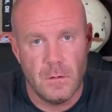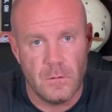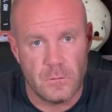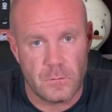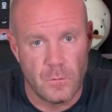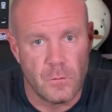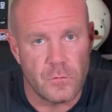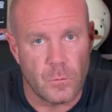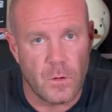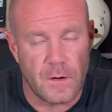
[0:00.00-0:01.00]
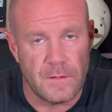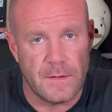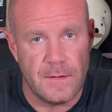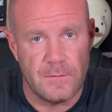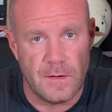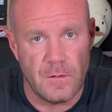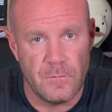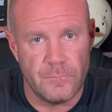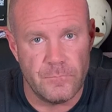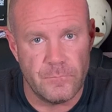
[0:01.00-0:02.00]
Schools are working the kids out.
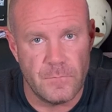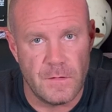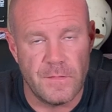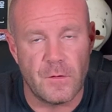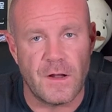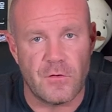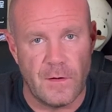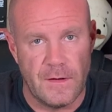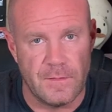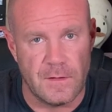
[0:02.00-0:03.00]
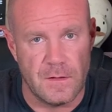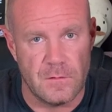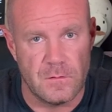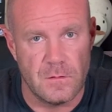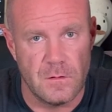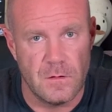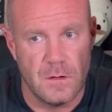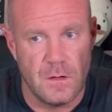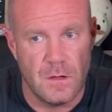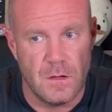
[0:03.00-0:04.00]
They're not training the kids.
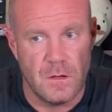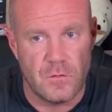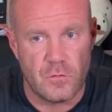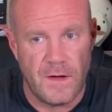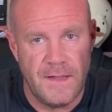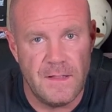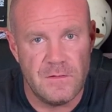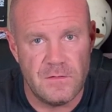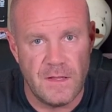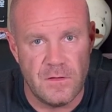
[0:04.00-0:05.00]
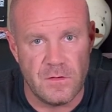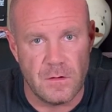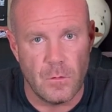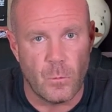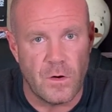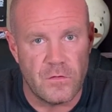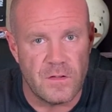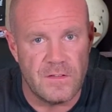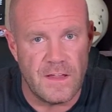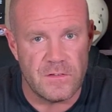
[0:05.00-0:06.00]
Training is teaching. Where's the
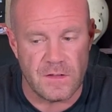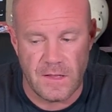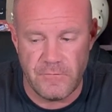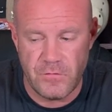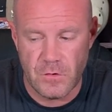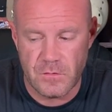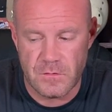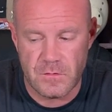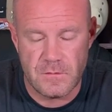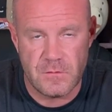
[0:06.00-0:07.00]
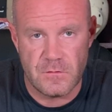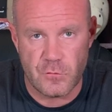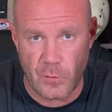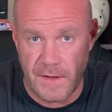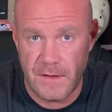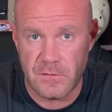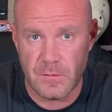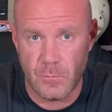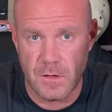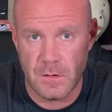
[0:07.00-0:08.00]
testing? If you're training
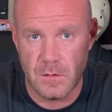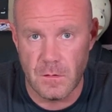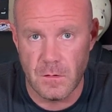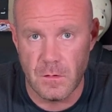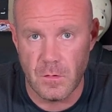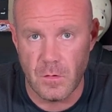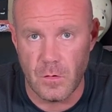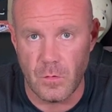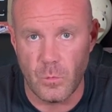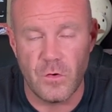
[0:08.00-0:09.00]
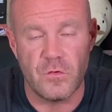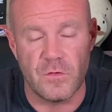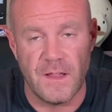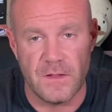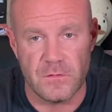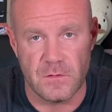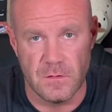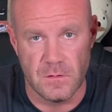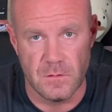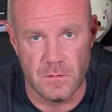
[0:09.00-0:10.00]
someone, where's your test?
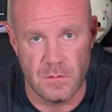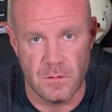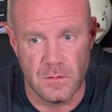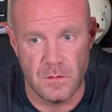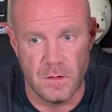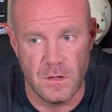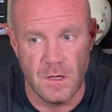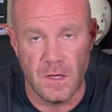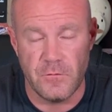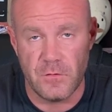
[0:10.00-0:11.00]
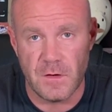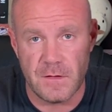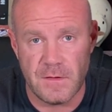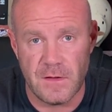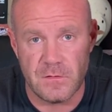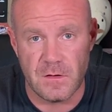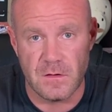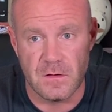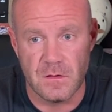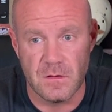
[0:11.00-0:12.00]
If you're not
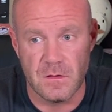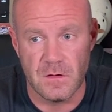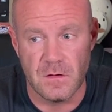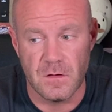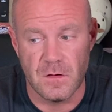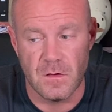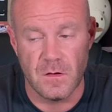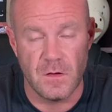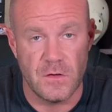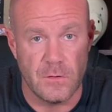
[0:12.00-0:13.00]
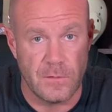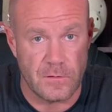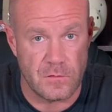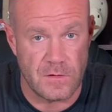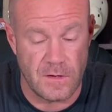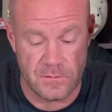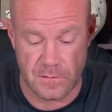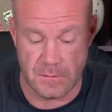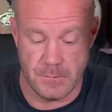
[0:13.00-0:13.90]
testing, you're exercising.